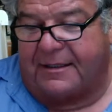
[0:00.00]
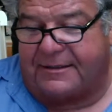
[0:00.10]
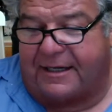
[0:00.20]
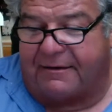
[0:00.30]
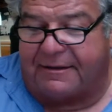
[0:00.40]

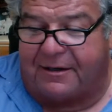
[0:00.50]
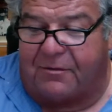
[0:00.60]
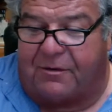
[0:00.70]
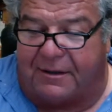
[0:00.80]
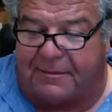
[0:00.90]
Jerry, don't
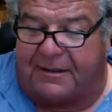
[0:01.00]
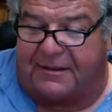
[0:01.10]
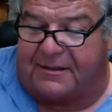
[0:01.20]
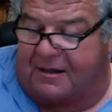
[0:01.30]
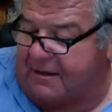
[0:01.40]
worry about
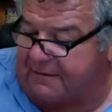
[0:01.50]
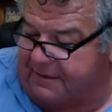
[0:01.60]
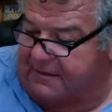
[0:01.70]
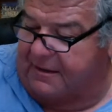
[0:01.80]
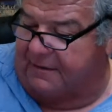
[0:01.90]
the cough.
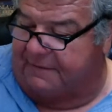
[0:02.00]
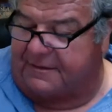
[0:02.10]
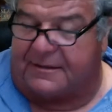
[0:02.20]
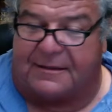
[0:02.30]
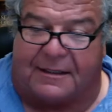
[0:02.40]
The cough is
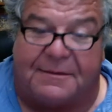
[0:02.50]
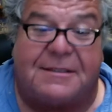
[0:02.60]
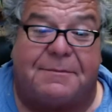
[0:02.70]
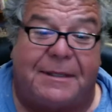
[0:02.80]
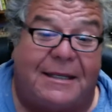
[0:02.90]
because I was
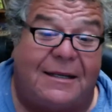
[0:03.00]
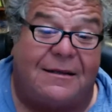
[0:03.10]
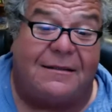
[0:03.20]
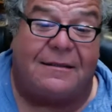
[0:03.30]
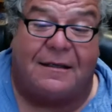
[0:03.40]

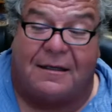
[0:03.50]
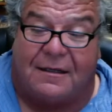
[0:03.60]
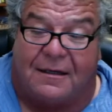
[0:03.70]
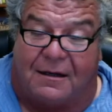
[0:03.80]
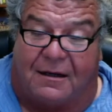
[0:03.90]
speaking
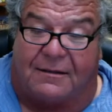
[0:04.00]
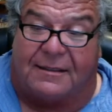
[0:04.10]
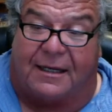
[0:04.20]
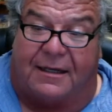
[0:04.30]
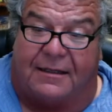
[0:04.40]
all
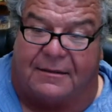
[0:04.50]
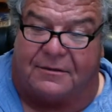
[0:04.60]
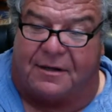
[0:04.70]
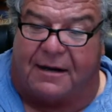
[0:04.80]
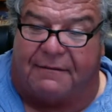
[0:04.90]
day and
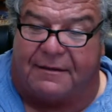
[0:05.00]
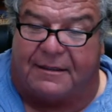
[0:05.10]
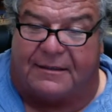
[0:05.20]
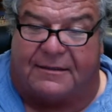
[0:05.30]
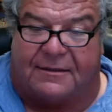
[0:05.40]

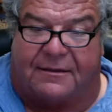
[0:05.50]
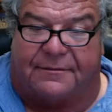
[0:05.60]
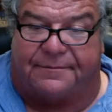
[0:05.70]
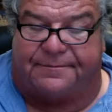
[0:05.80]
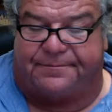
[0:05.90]
traveling, so
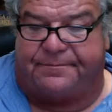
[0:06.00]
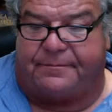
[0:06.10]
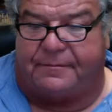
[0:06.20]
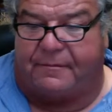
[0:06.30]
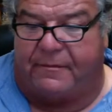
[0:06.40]

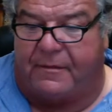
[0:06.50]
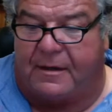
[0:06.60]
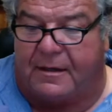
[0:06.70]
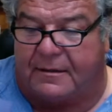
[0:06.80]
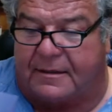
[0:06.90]

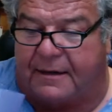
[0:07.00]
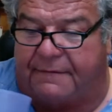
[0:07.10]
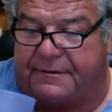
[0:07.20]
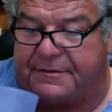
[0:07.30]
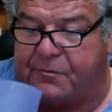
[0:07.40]
time
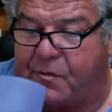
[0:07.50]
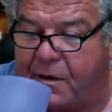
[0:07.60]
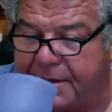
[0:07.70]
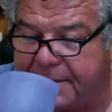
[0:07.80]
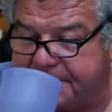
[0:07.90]
for some
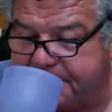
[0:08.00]
water.